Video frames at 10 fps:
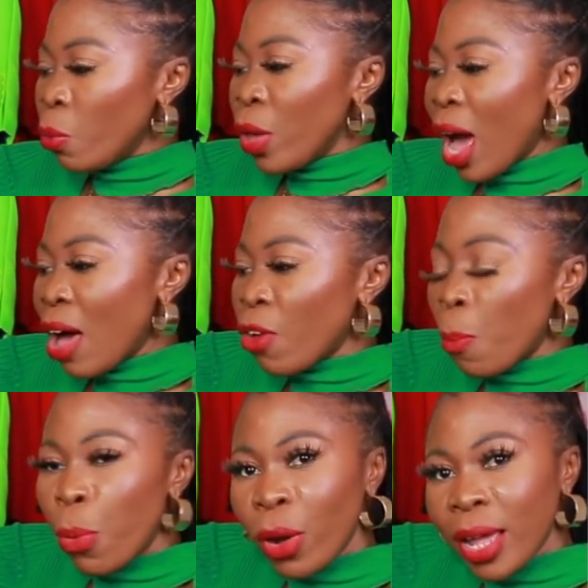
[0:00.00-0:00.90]
we have a
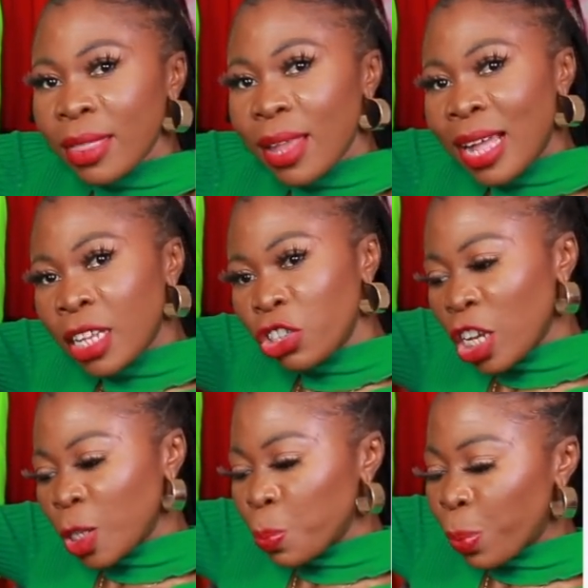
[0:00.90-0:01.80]
pocket at the
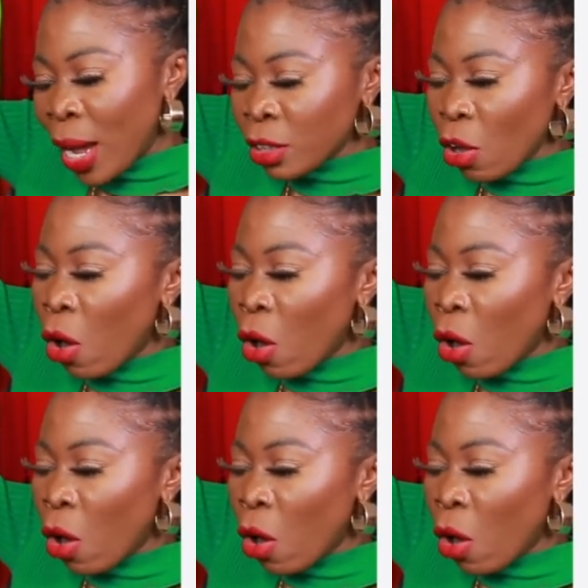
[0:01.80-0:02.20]
chest part